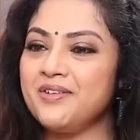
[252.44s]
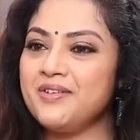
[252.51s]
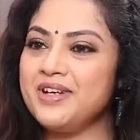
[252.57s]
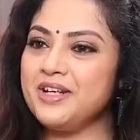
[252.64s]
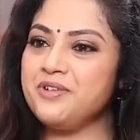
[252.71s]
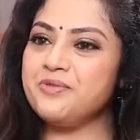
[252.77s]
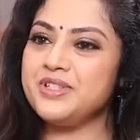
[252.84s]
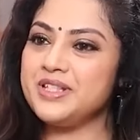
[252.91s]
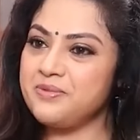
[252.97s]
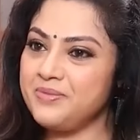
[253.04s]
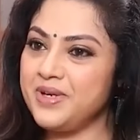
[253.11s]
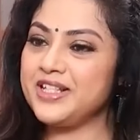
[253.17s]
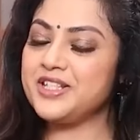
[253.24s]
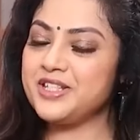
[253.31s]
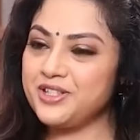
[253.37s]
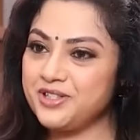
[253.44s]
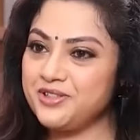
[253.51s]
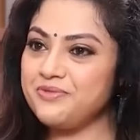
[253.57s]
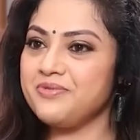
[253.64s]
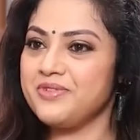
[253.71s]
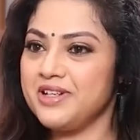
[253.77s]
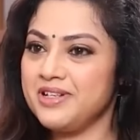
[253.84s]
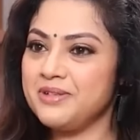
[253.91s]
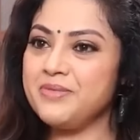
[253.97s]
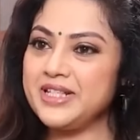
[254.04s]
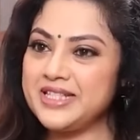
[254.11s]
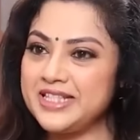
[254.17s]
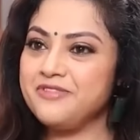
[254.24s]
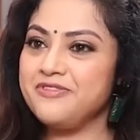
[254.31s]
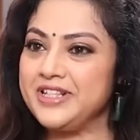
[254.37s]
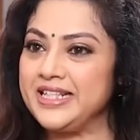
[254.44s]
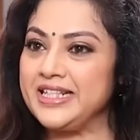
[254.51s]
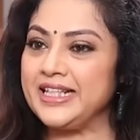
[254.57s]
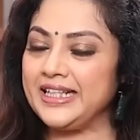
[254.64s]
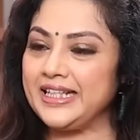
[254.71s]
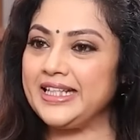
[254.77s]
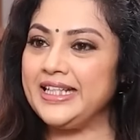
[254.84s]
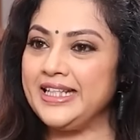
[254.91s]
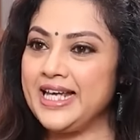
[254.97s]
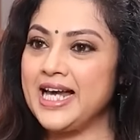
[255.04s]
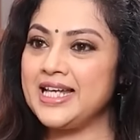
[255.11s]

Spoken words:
you know, it was a mix of feelings.